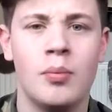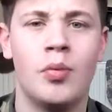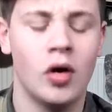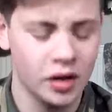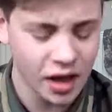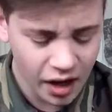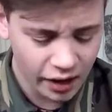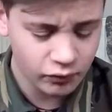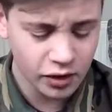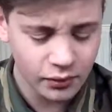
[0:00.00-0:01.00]
But yeah, I
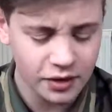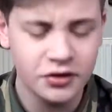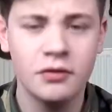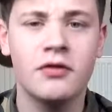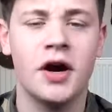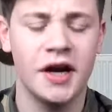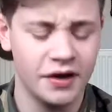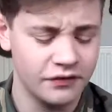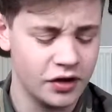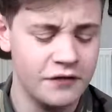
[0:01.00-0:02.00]
really want to do kind
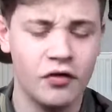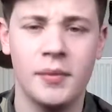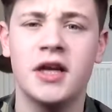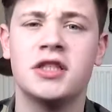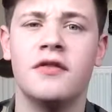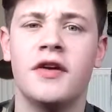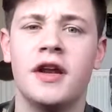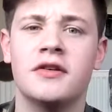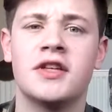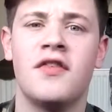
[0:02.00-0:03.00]
of informational
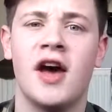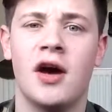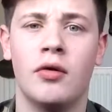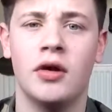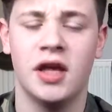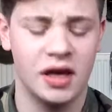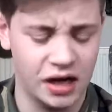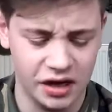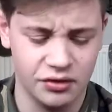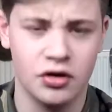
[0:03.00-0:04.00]
videos of how you
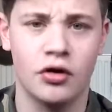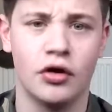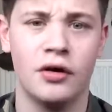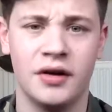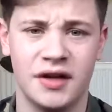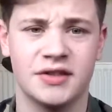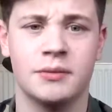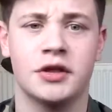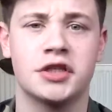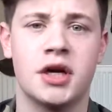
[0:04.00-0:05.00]
clean out your gun, as I'm
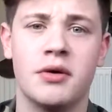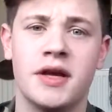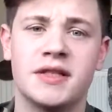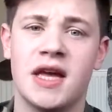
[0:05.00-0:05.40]
going to show you.